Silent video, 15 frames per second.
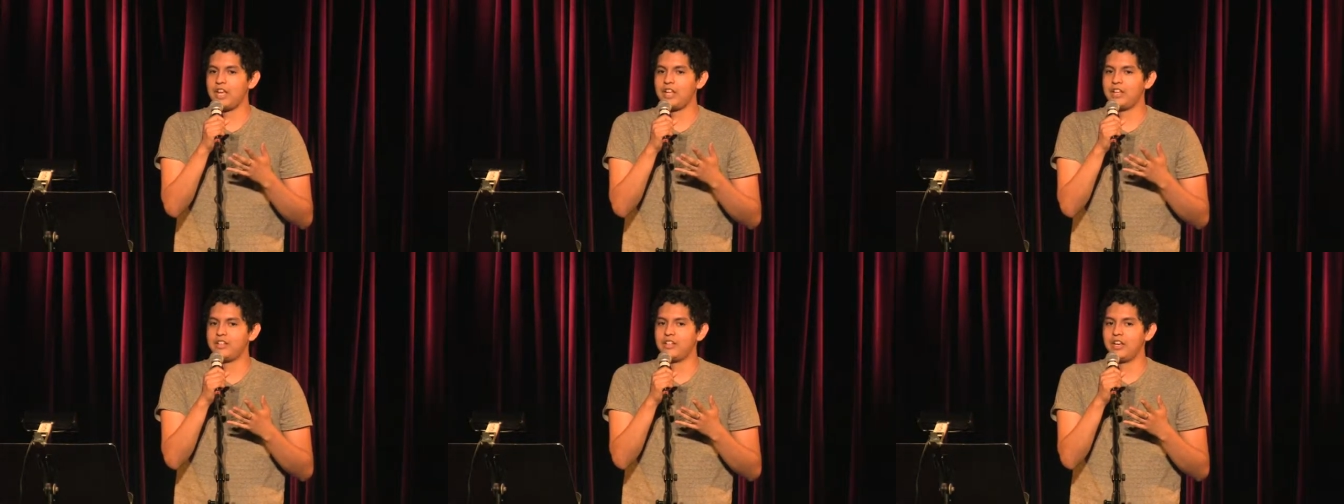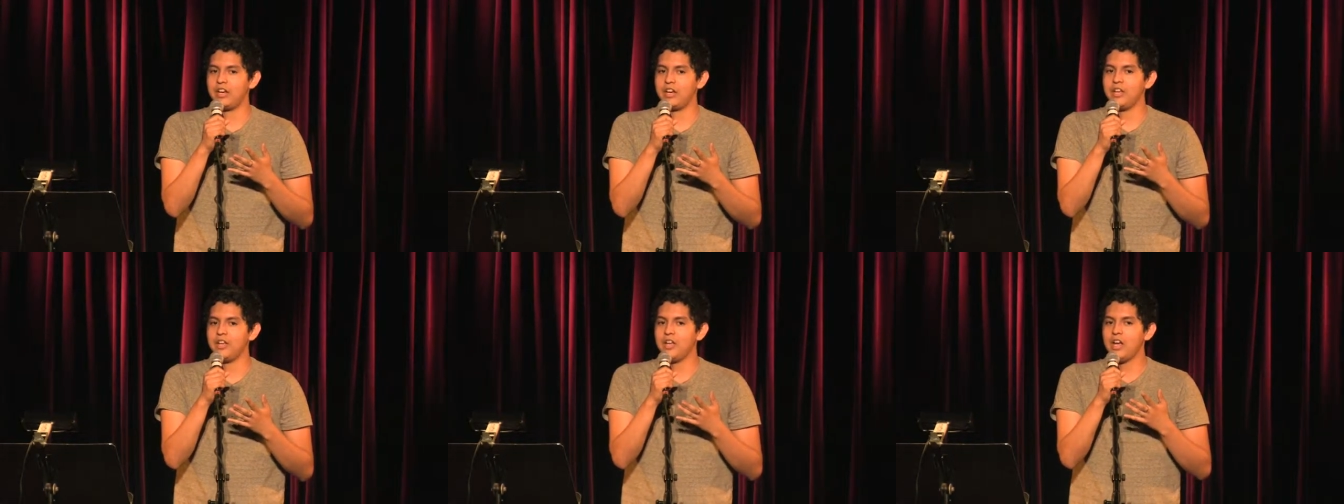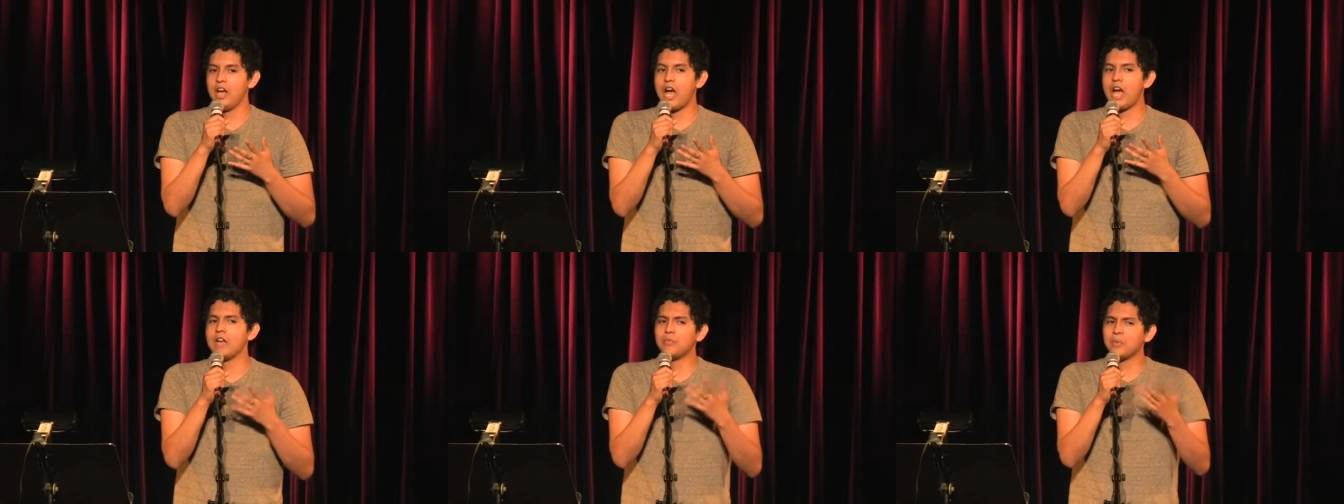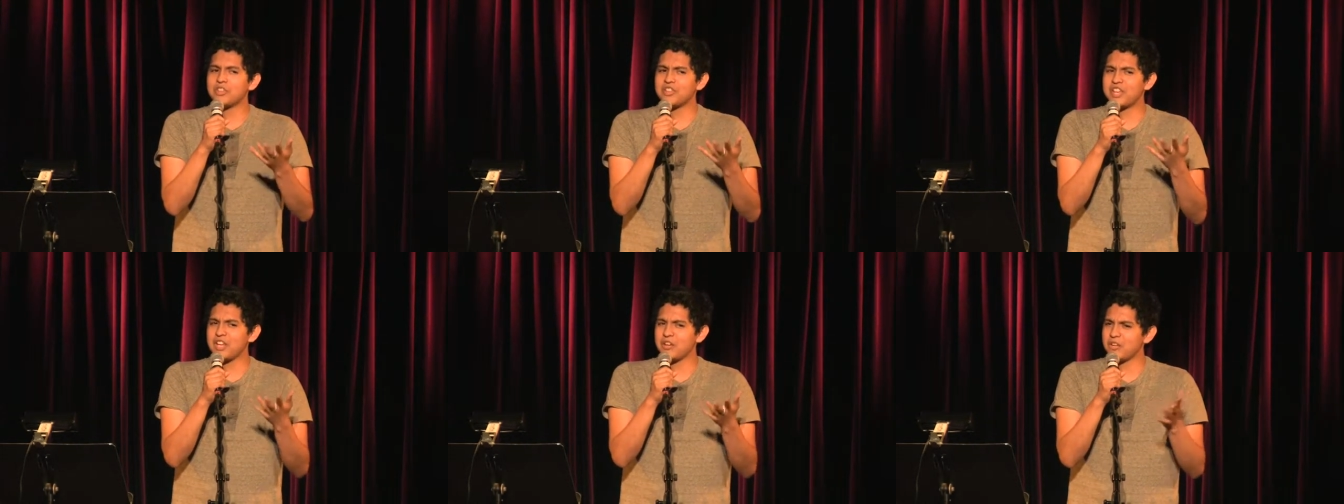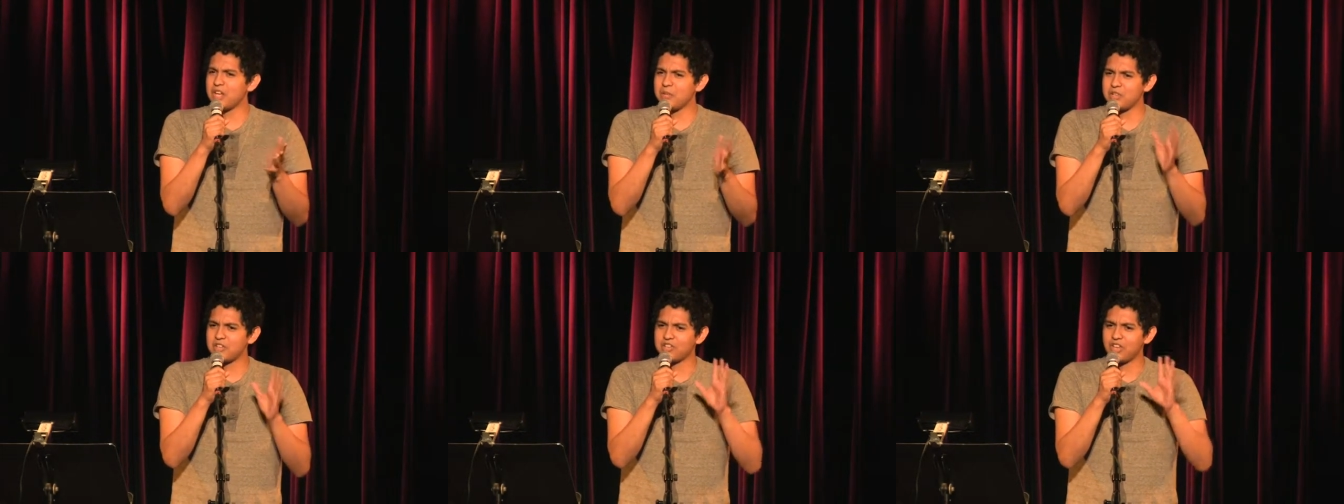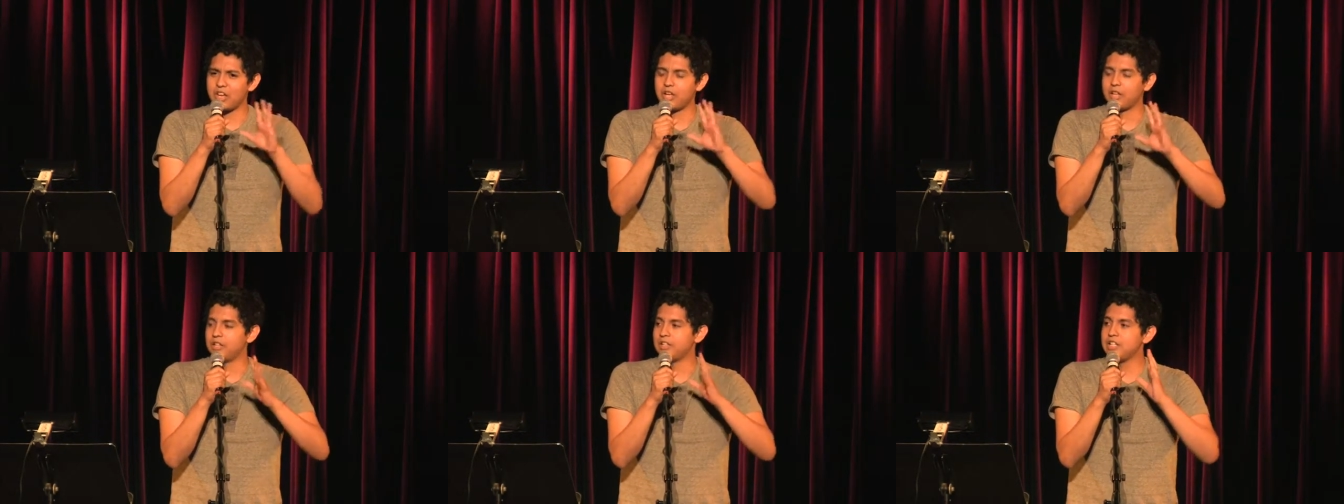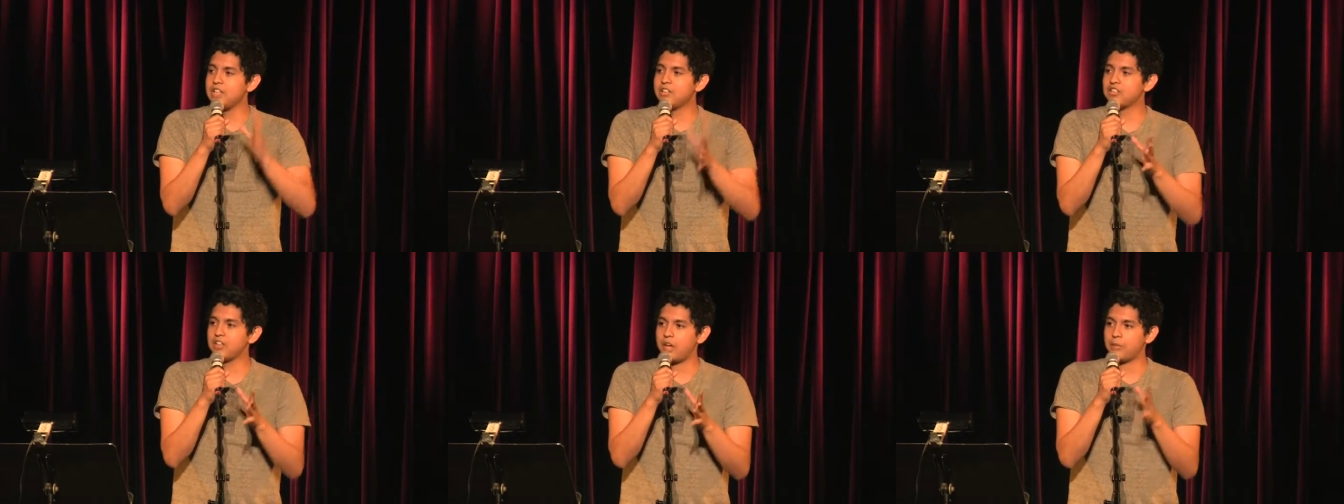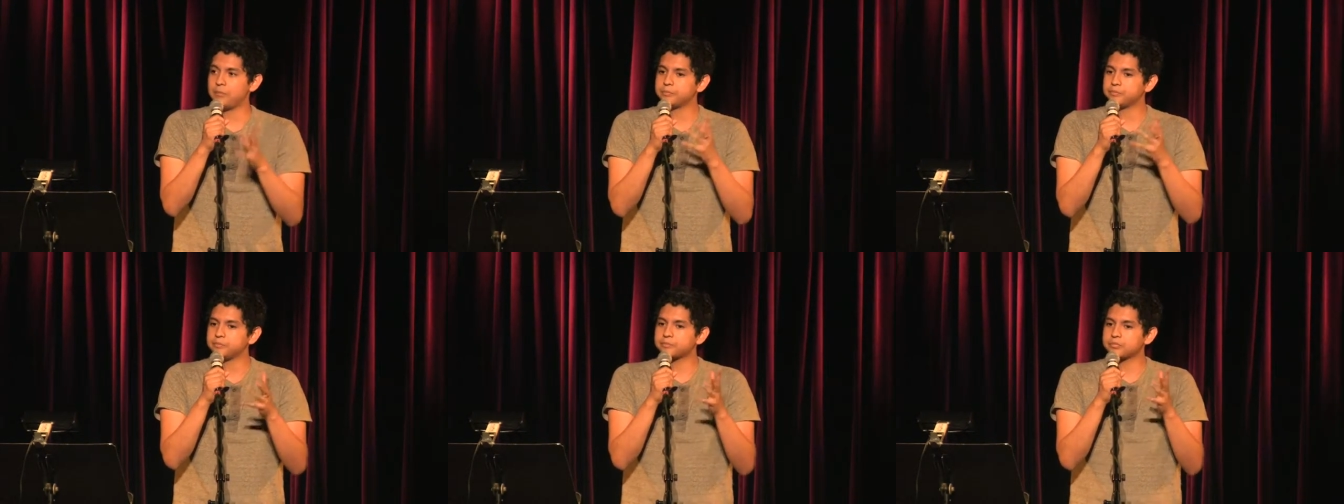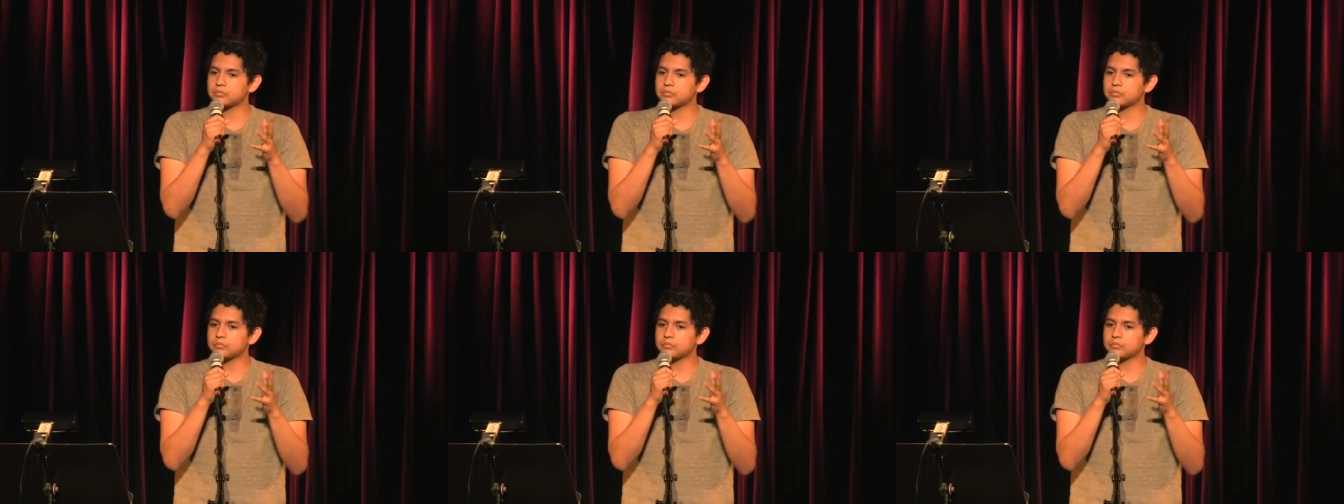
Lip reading: And once again, her name is Lisa.